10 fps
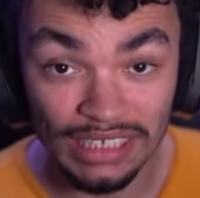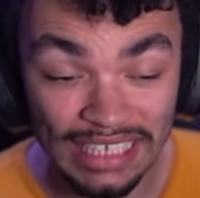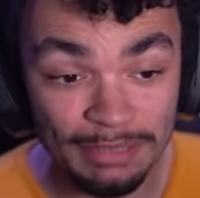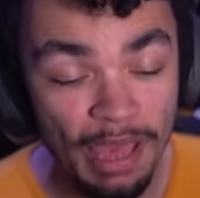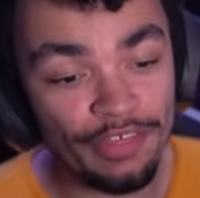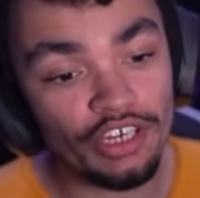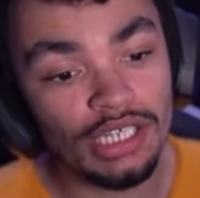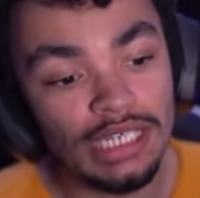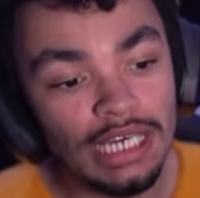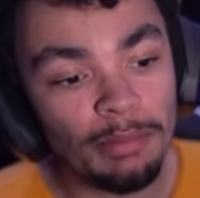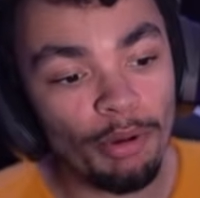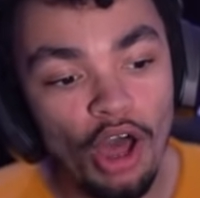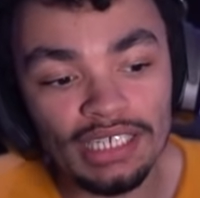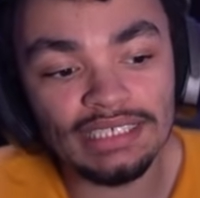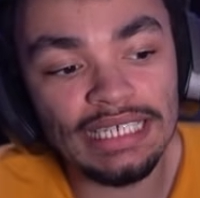to this method but
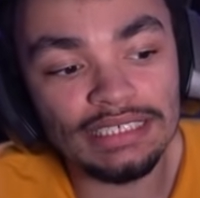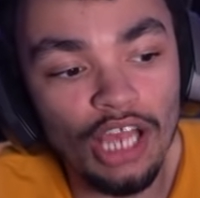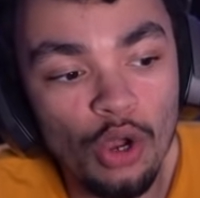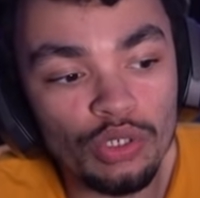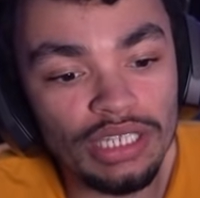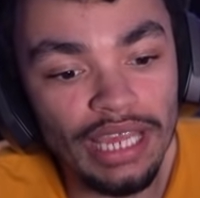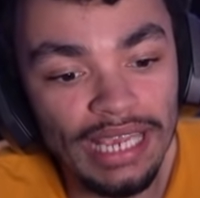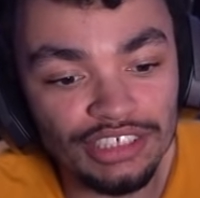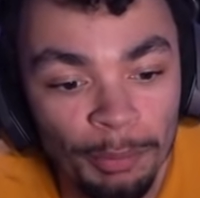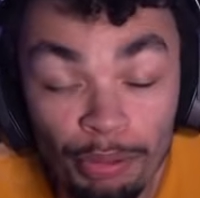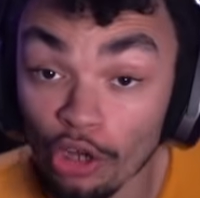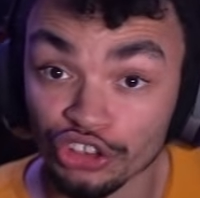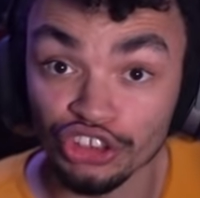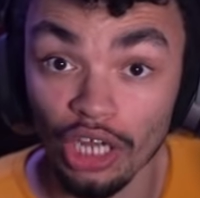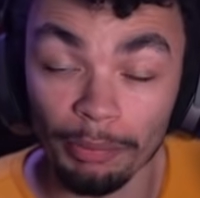honestly it's only it's a
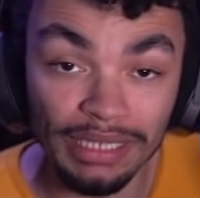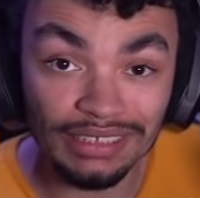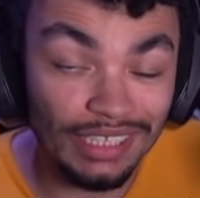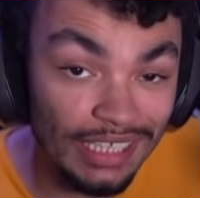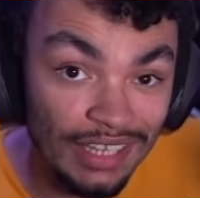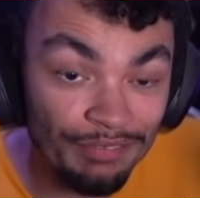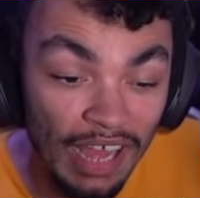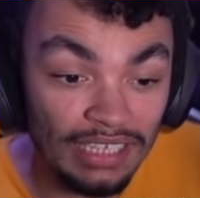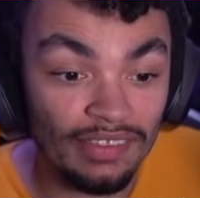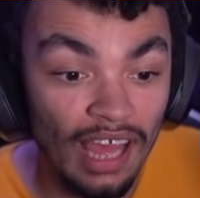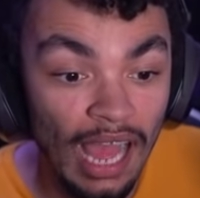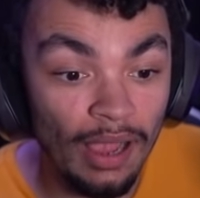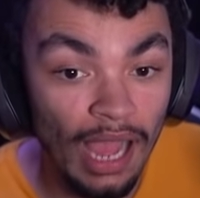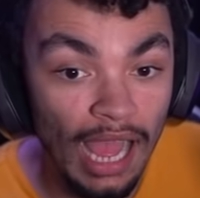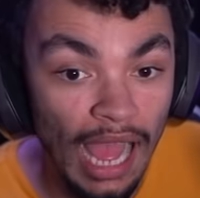botch job it's, it's the fact that
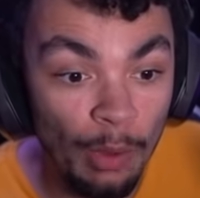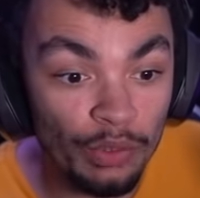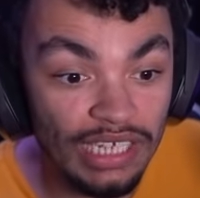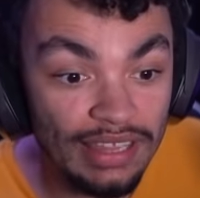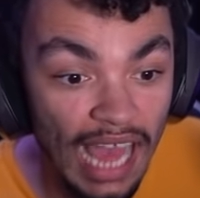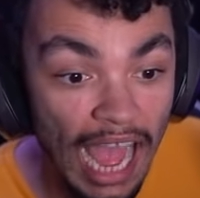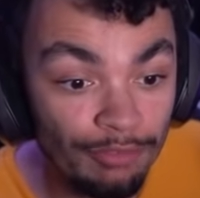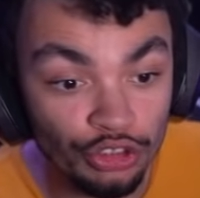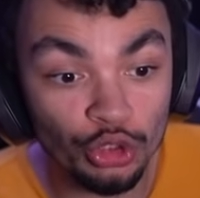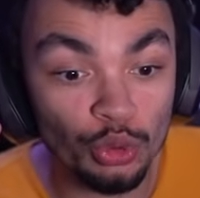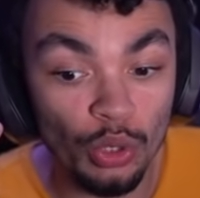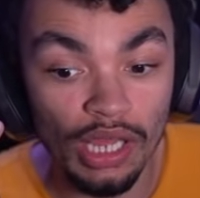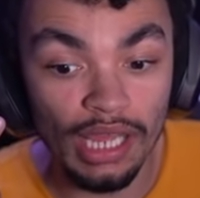I, I would either have to